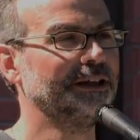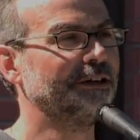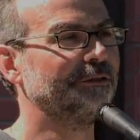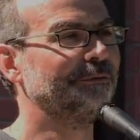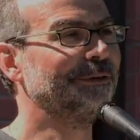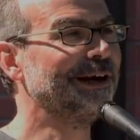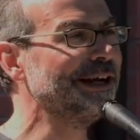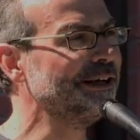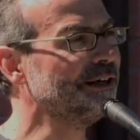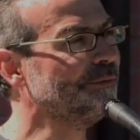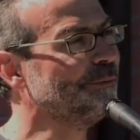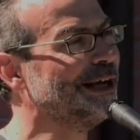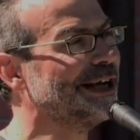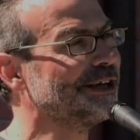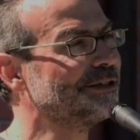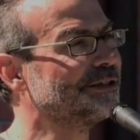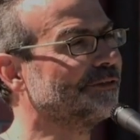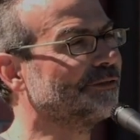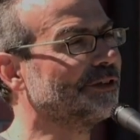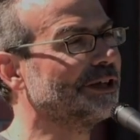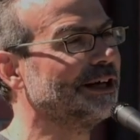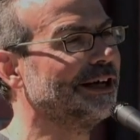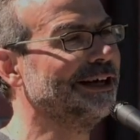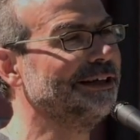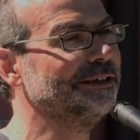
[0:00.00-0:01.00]
Random acts
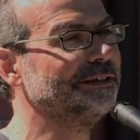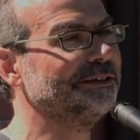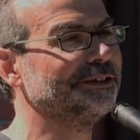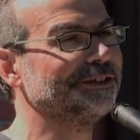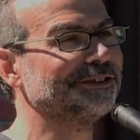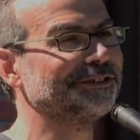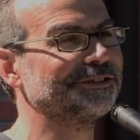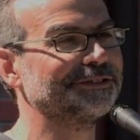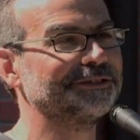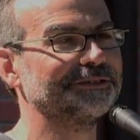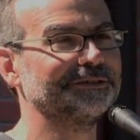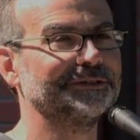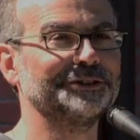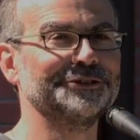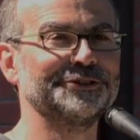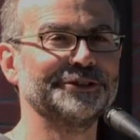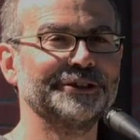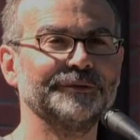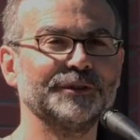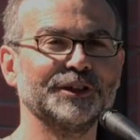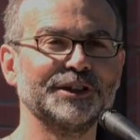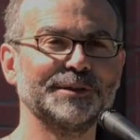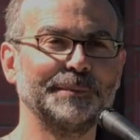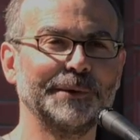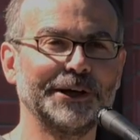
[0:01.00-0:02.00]
of kindness
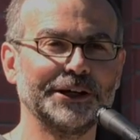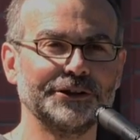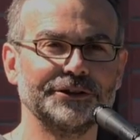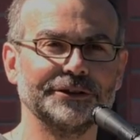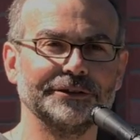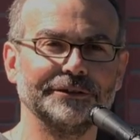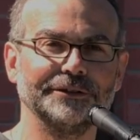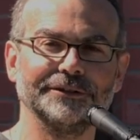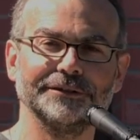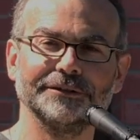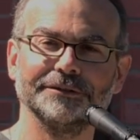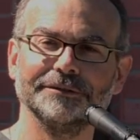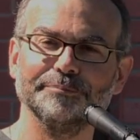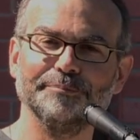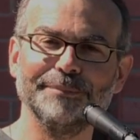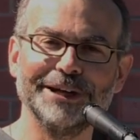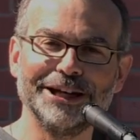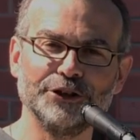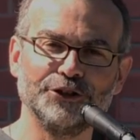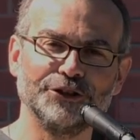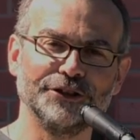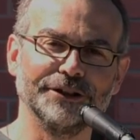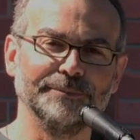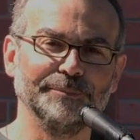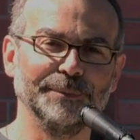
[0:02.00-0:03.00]
deserve a special
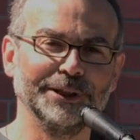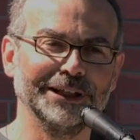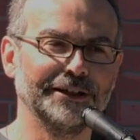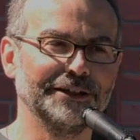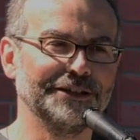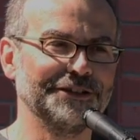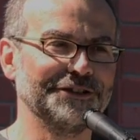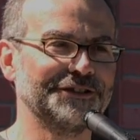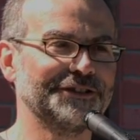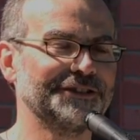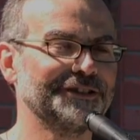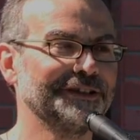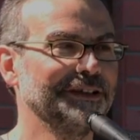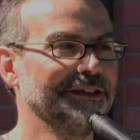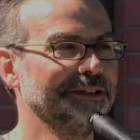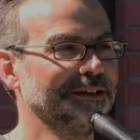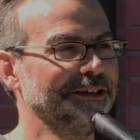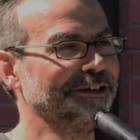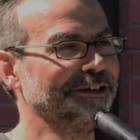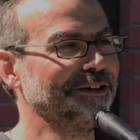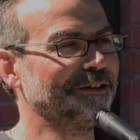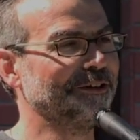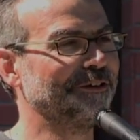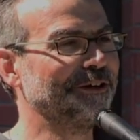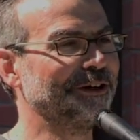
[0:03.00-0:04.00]
mention because
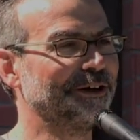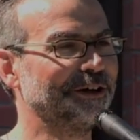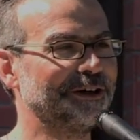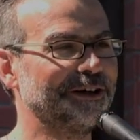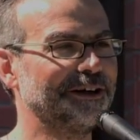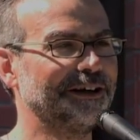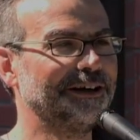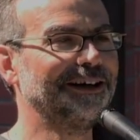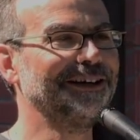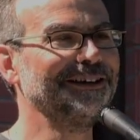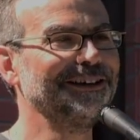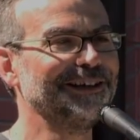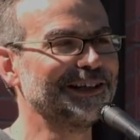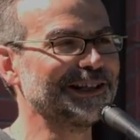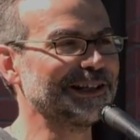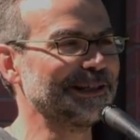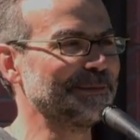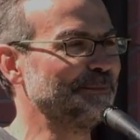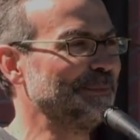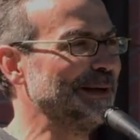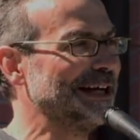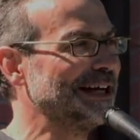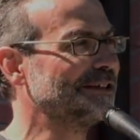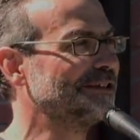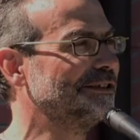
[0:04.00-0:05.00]
they're
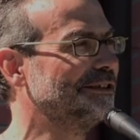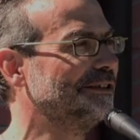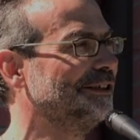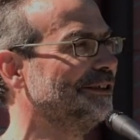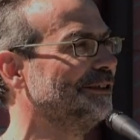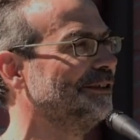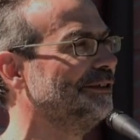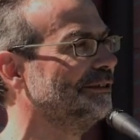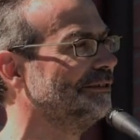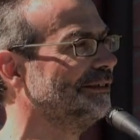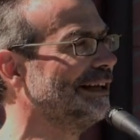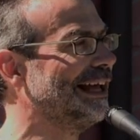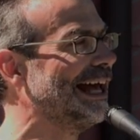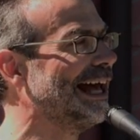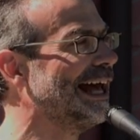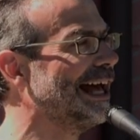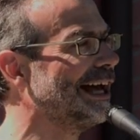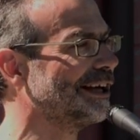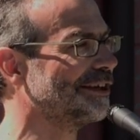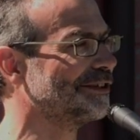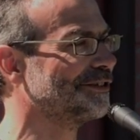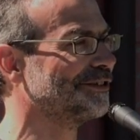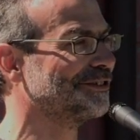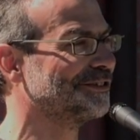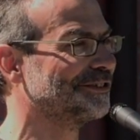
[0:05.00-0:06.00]
unexpected
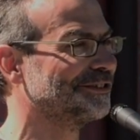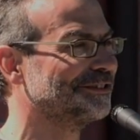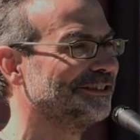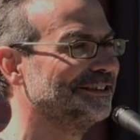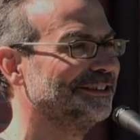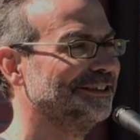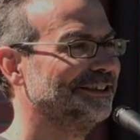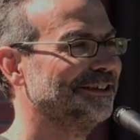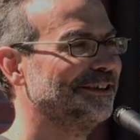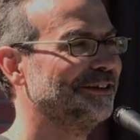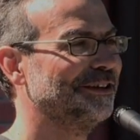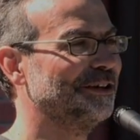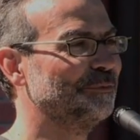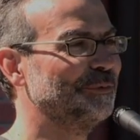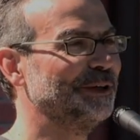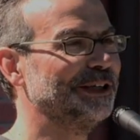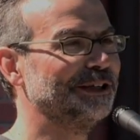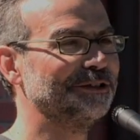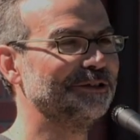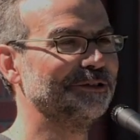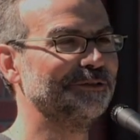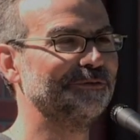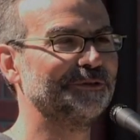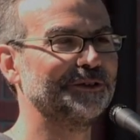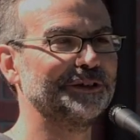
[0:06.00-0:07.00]
acts that we
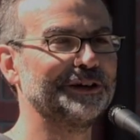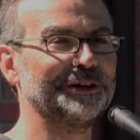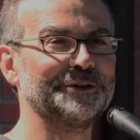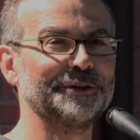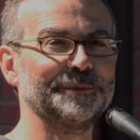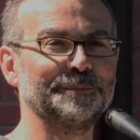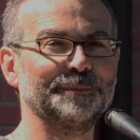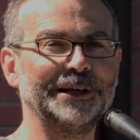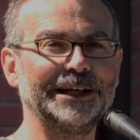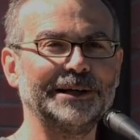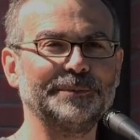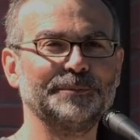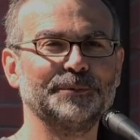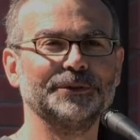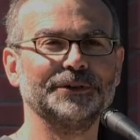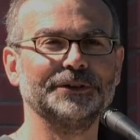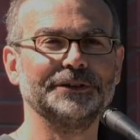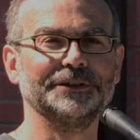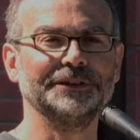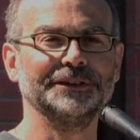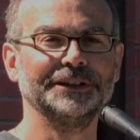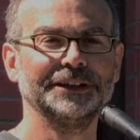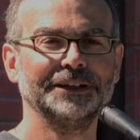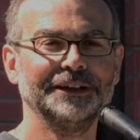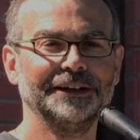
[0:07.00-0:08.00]
do for other
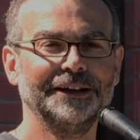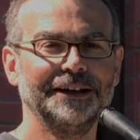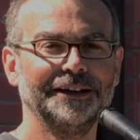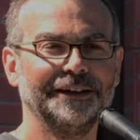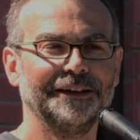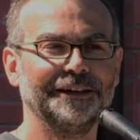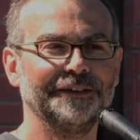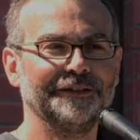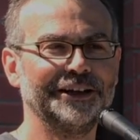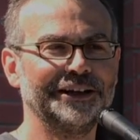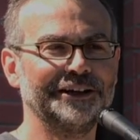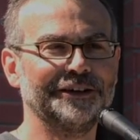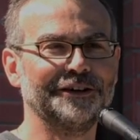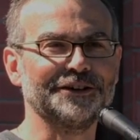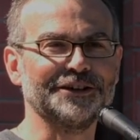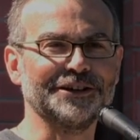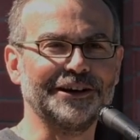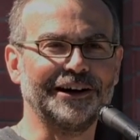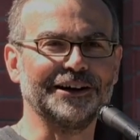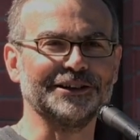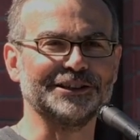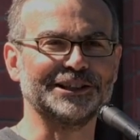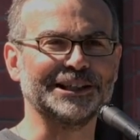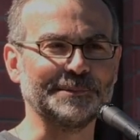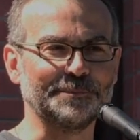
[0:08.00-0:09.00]
people that are
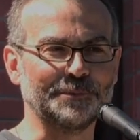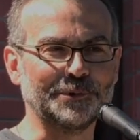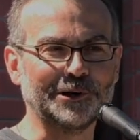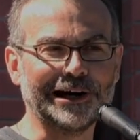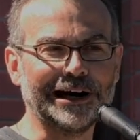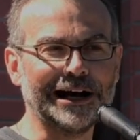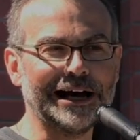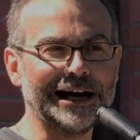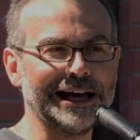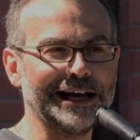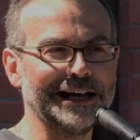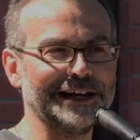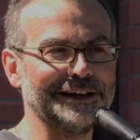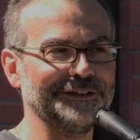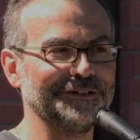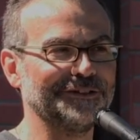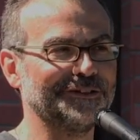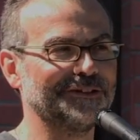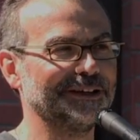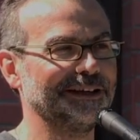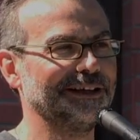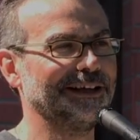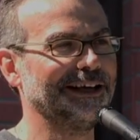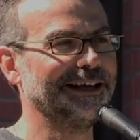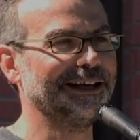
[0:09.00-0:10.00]
a
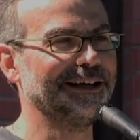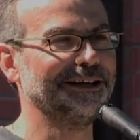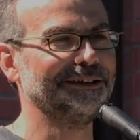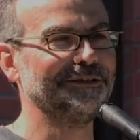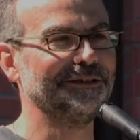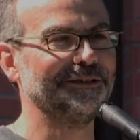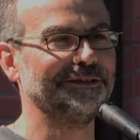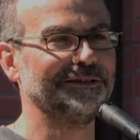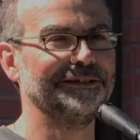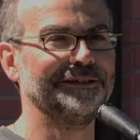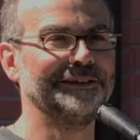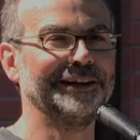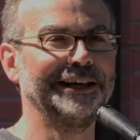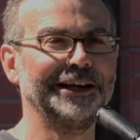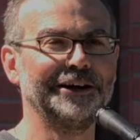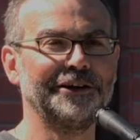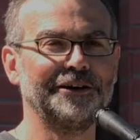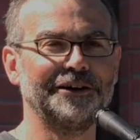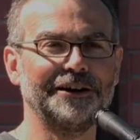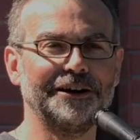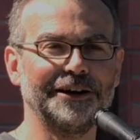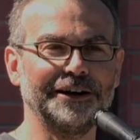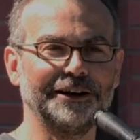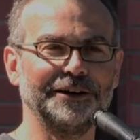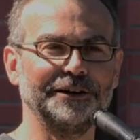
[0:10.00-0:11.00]
surprise, and they
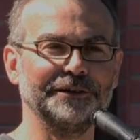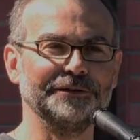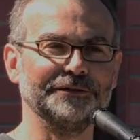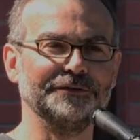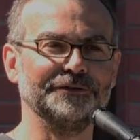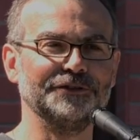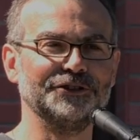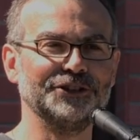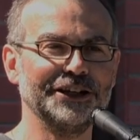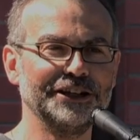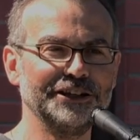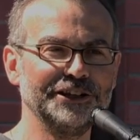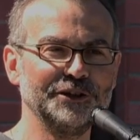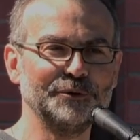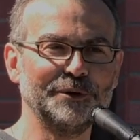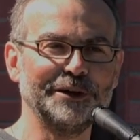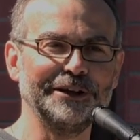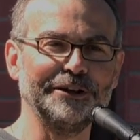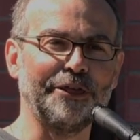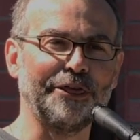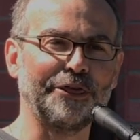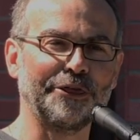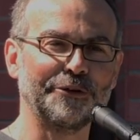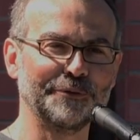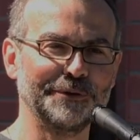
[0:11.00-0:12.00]
are a
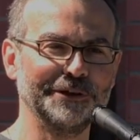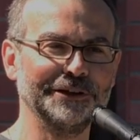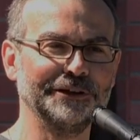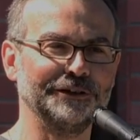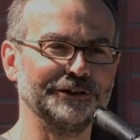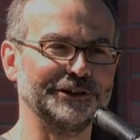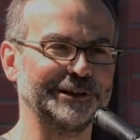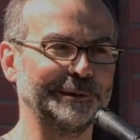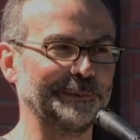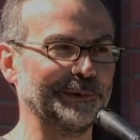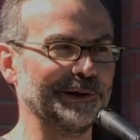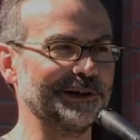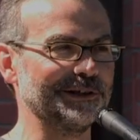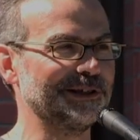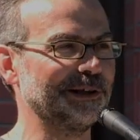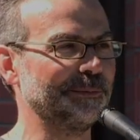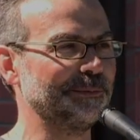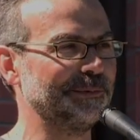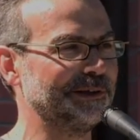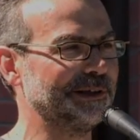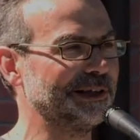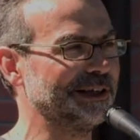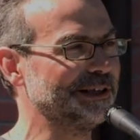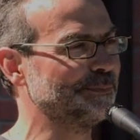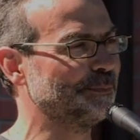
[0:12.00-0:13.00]
genuine thrill to
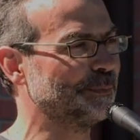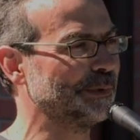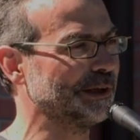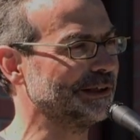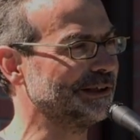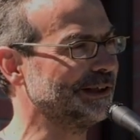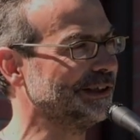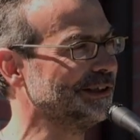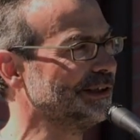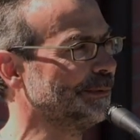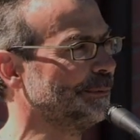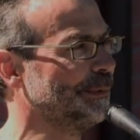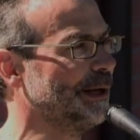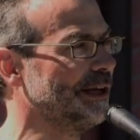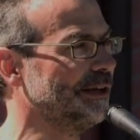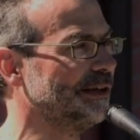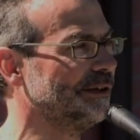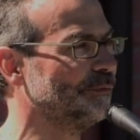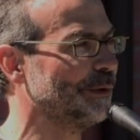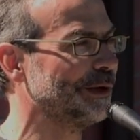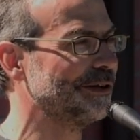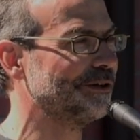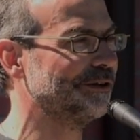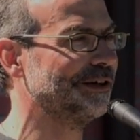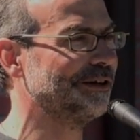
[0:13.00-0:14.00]
participate in,
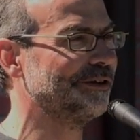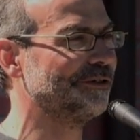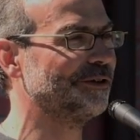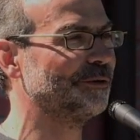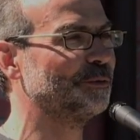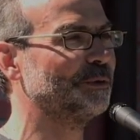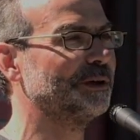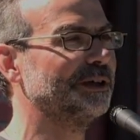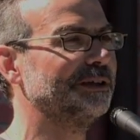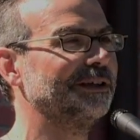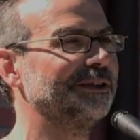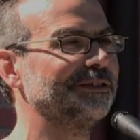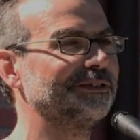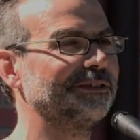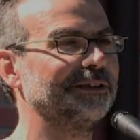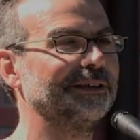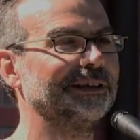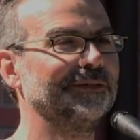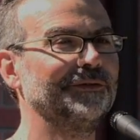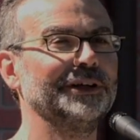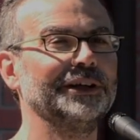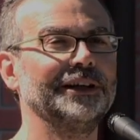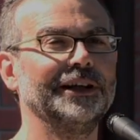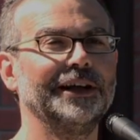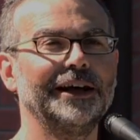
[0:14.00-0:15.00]
whether you're the one that's
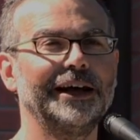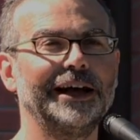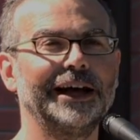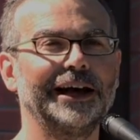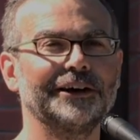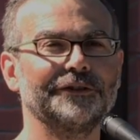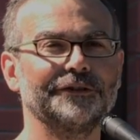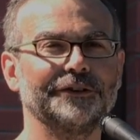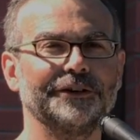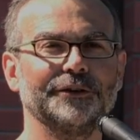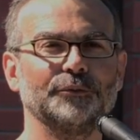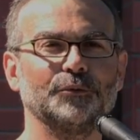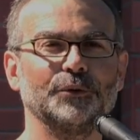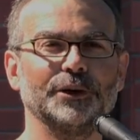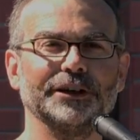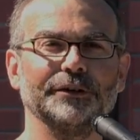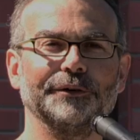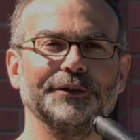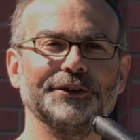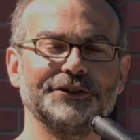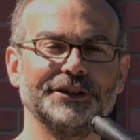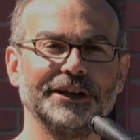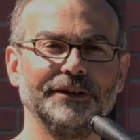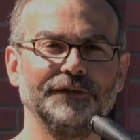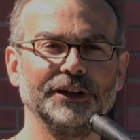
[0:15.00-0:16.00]
giving the act or the one that's
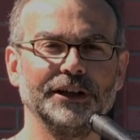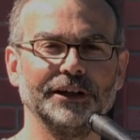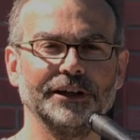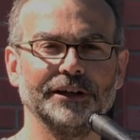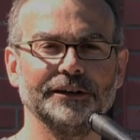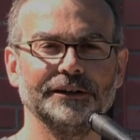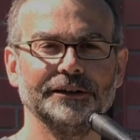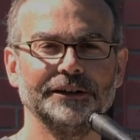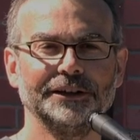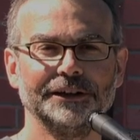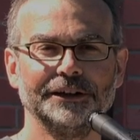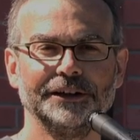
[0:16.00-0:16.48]
receiving it.